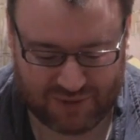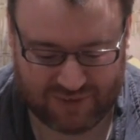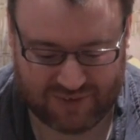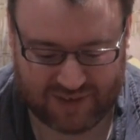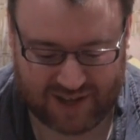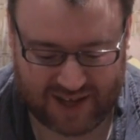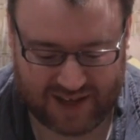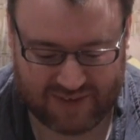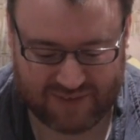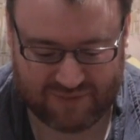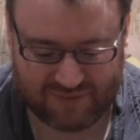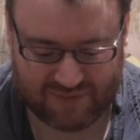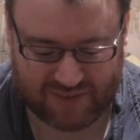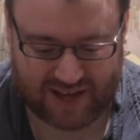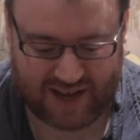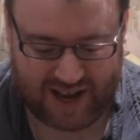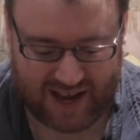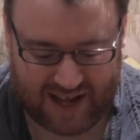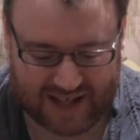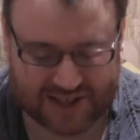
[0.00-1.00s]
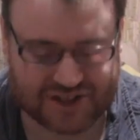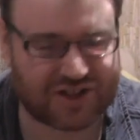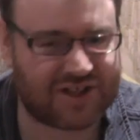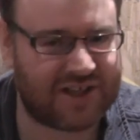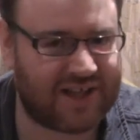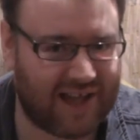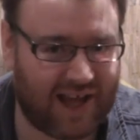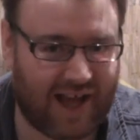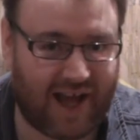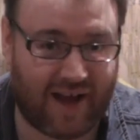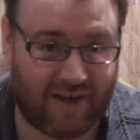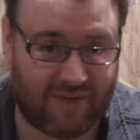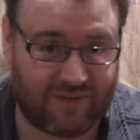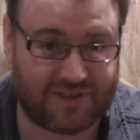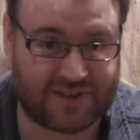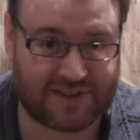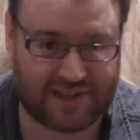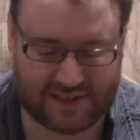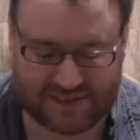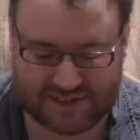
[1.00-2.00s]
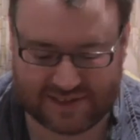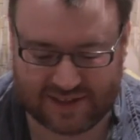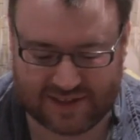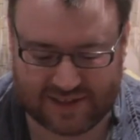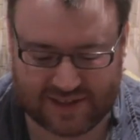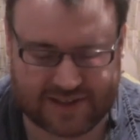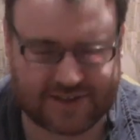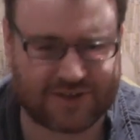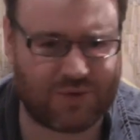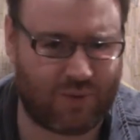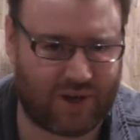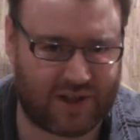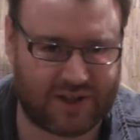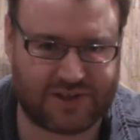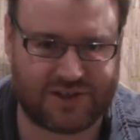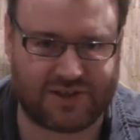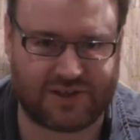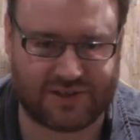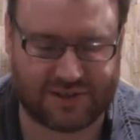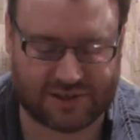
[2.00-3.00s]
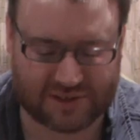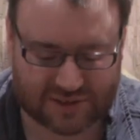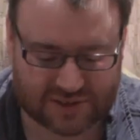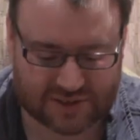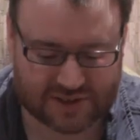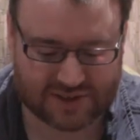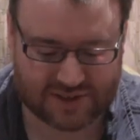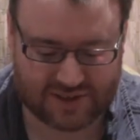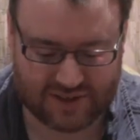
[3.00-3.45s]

and they actually have sent in these questions.